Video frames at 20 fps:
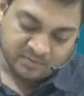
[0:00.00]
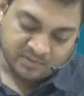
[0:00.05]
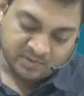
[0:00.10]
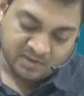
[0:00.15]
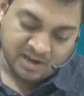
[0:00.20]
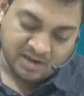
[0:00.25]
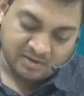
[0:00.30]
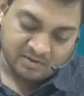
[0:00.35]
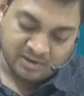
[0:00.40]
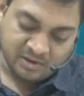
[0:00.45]

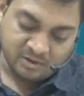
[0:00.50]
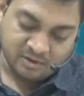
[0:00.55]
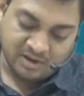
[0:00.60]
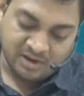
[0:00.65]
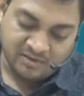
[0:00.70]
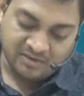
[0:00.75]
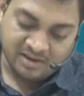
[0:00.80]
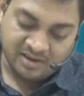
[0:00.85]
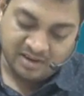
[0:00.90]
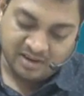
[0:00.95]
And we don't
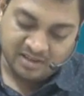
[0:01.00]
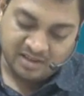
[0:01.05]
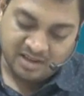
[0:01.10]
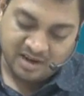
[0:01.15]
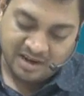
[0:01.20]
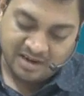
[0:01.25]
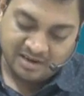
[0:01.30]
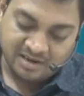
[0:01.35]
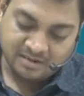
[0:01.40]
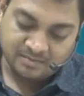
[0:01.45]
have any other
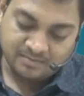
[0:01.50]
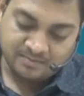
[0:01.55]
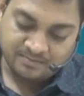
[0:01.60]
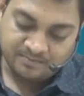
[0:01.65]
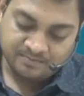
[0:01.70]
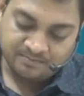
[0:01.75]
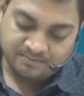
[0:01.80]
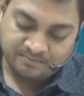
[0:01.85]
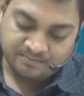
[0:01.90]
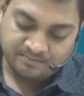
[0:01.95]
item,
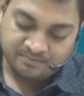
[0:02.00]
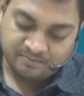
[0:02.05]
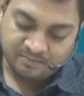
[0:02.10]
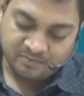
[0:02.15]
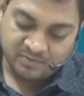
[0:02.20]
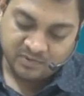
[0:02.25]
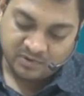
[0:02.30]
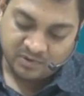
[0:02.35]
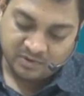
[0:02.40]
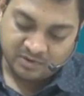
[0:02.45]

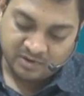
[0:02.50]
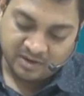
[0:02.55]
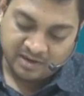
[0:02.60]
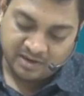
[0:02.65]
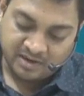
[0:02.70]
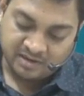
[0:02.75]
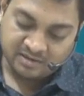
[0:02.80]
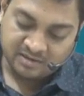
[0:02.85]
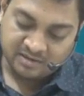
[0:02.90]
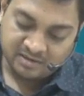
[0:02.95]
right?